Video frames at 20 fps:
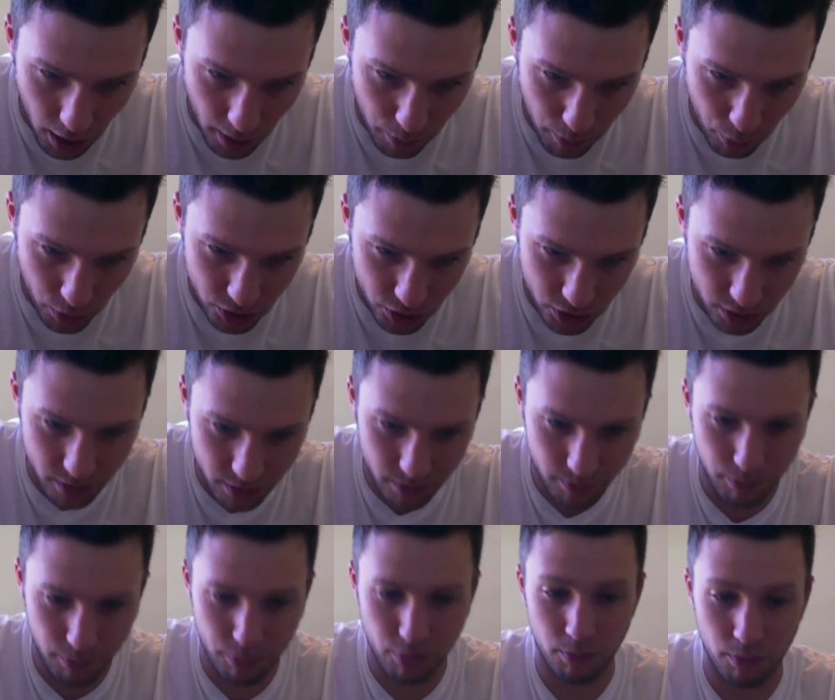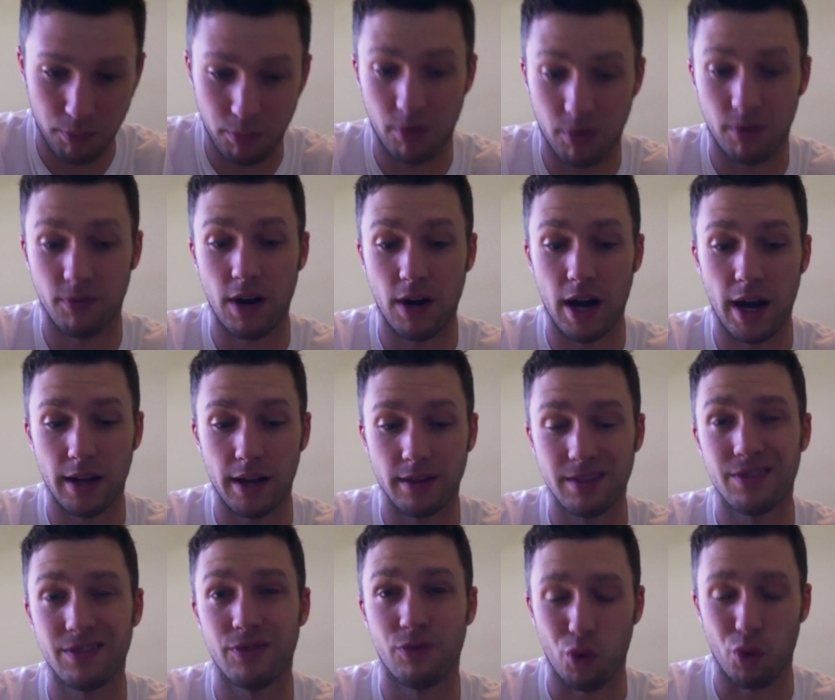which provides
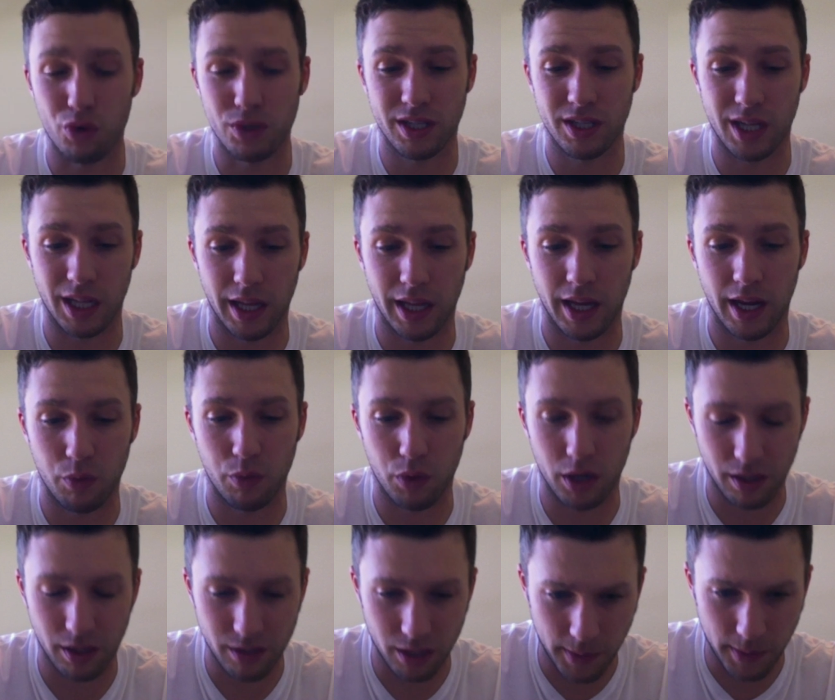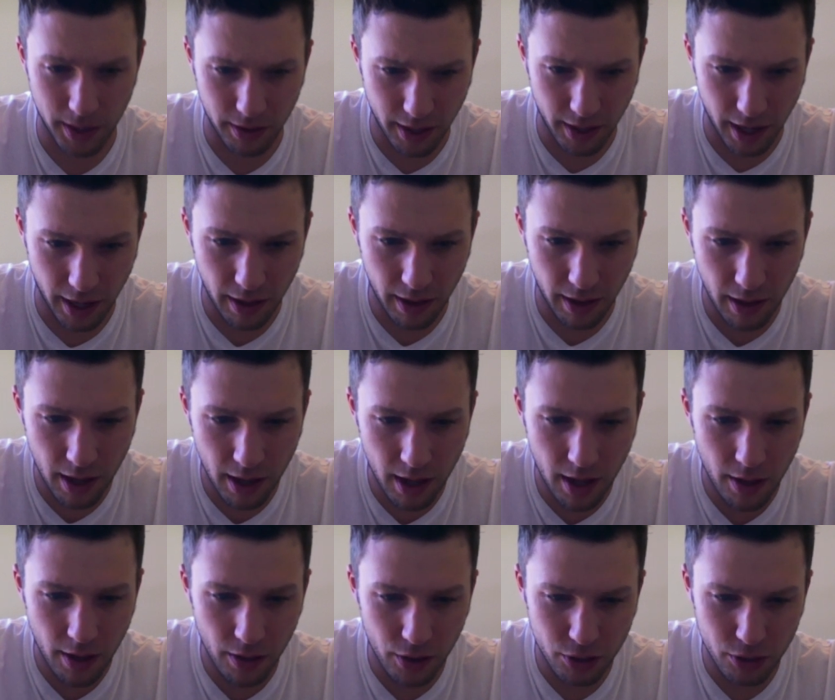Forskolin. We're going to talk about that.
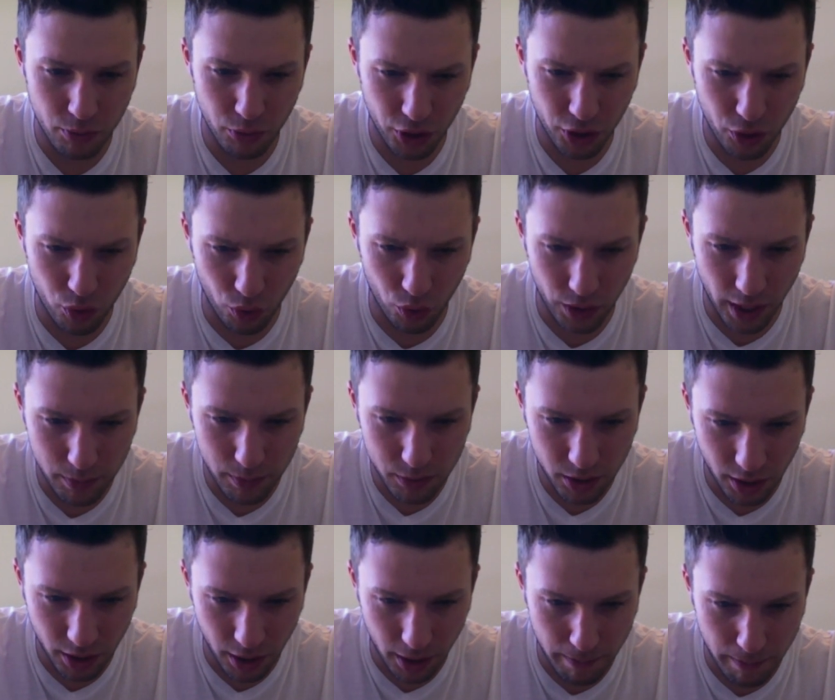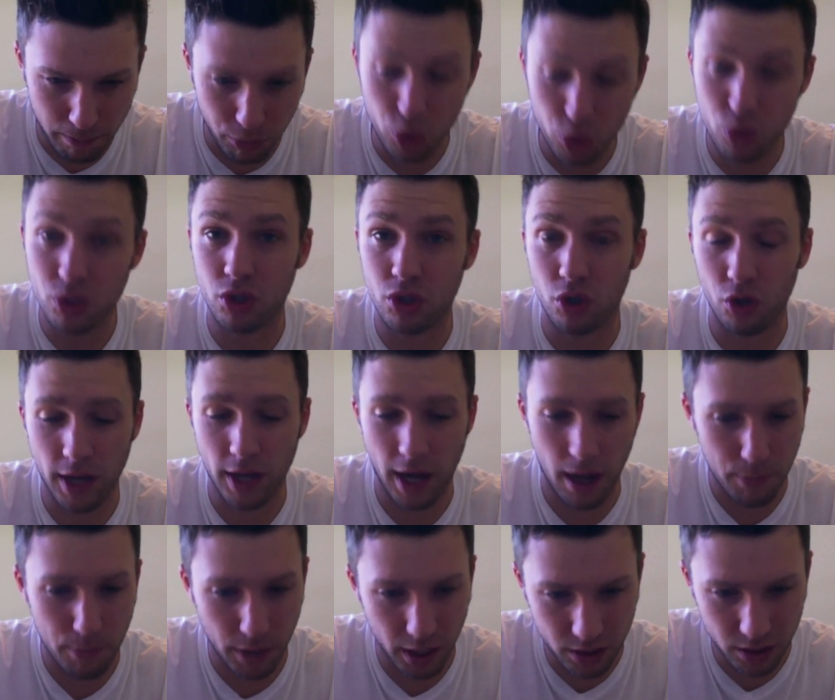There's some really cool names in here. Blue
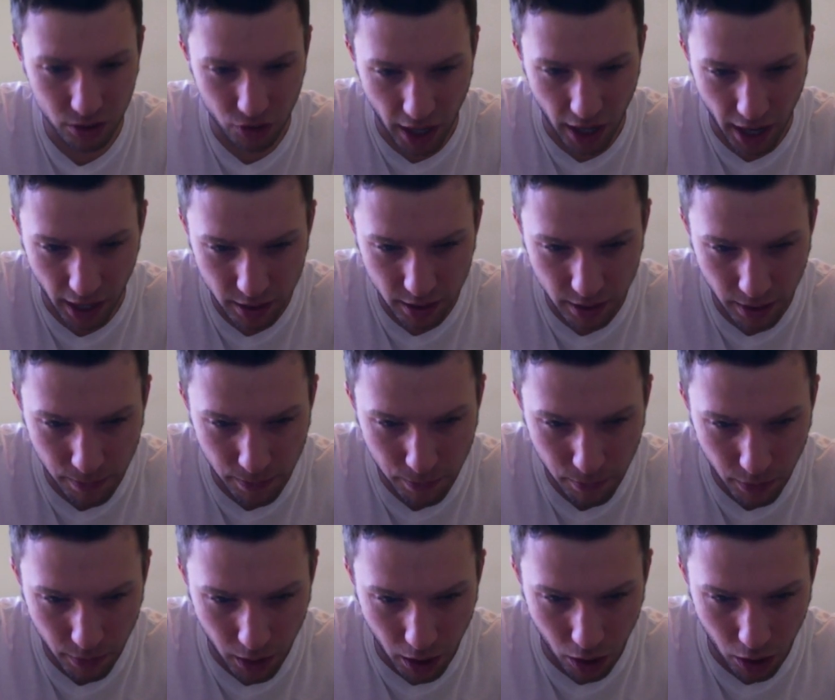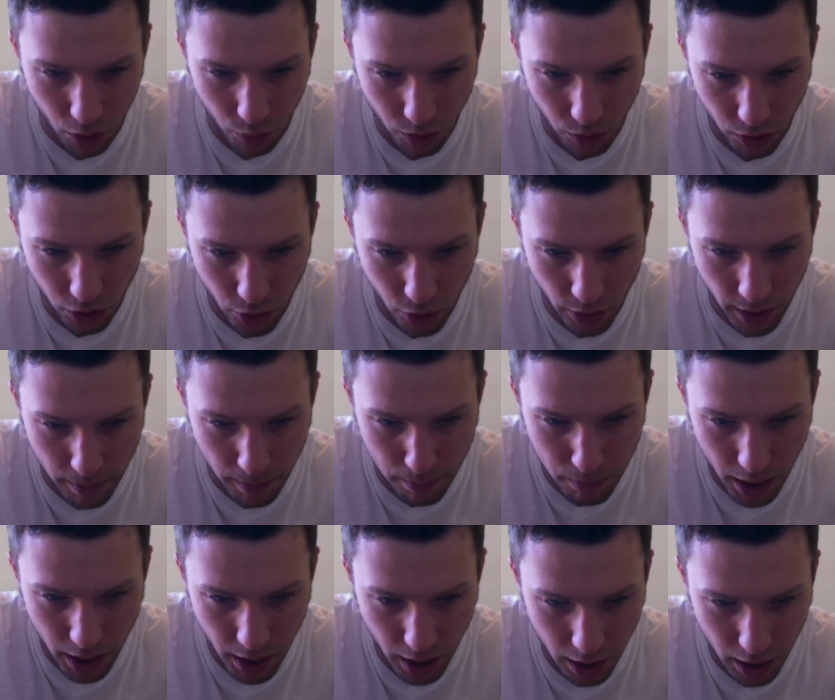Skullcap extract,
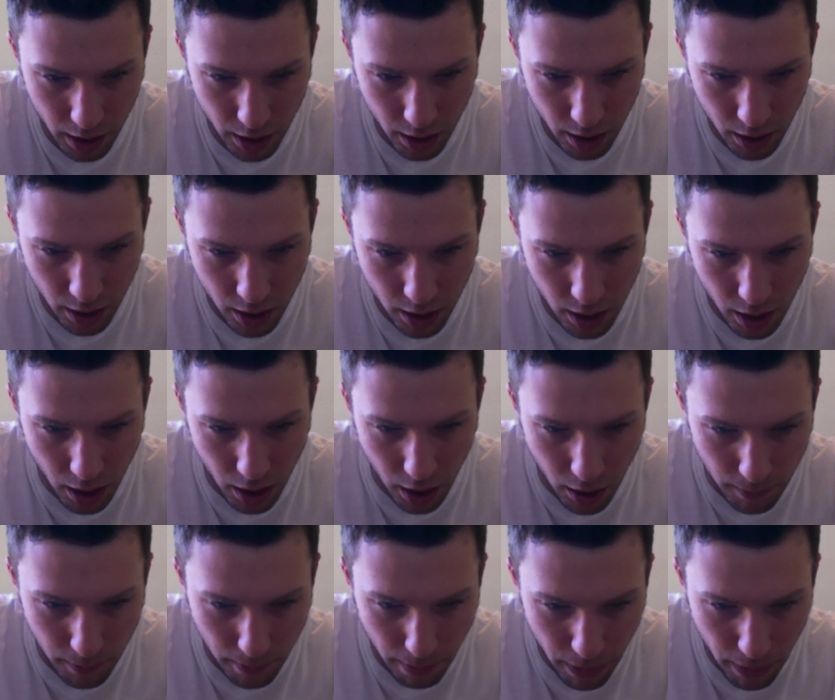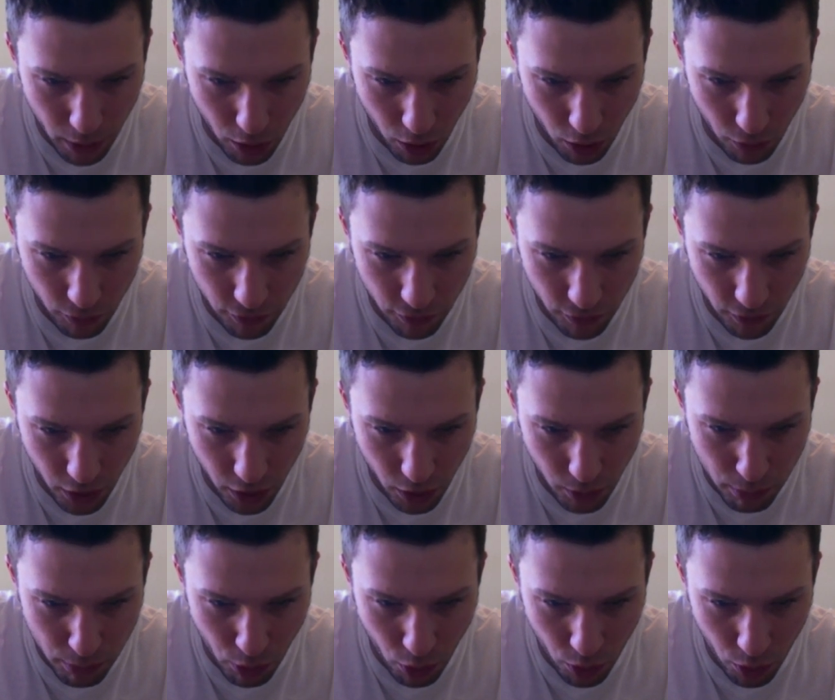Yohimbe,
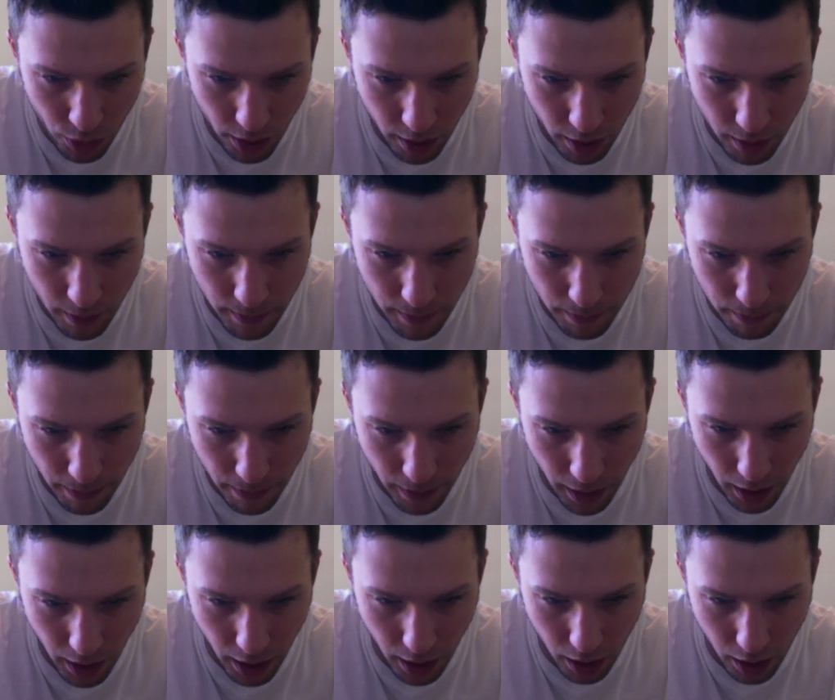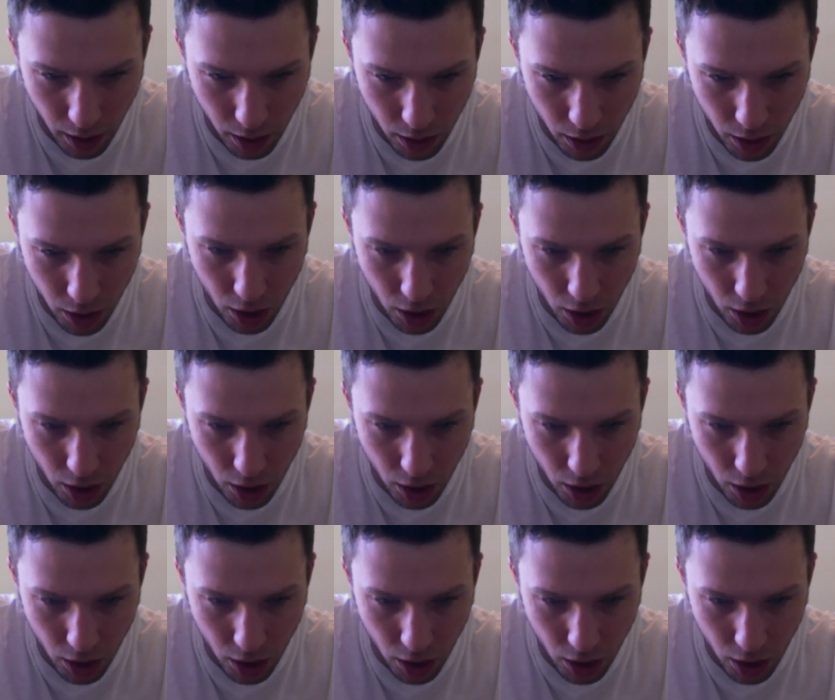Ophiogon, and